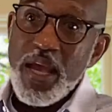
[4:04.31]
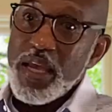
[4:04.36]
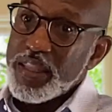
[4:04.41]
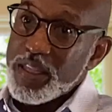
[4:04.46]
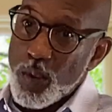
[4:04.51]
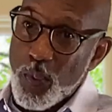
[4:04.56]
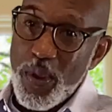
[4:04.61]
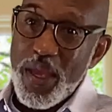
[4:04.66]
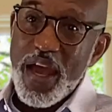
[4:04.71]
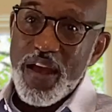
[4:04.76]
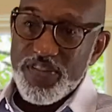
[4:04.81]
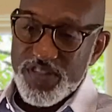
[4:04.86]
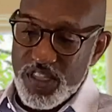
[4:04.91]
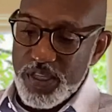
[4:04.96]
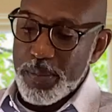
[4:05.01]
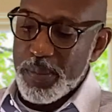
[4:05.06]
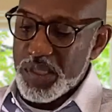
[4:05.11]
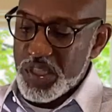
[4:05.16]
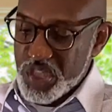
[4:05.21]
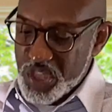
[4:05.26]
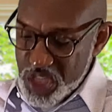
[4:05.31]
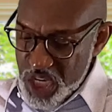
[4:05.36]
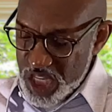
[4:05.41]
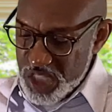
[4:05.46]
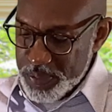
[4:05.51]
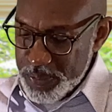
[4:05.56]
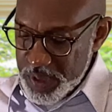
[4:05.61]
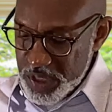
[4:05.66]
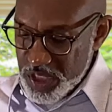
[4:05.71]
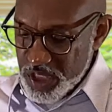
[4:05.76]
Then we have some
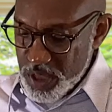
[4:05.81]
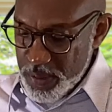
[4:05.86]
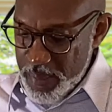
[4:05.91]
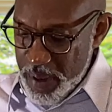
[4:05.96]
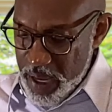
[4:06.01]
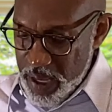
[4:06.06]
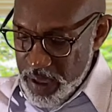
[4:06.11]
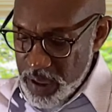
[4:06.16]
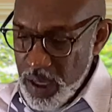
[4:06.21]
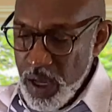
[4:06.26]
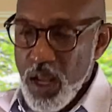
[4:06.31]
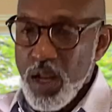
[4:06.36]
adjustments to make.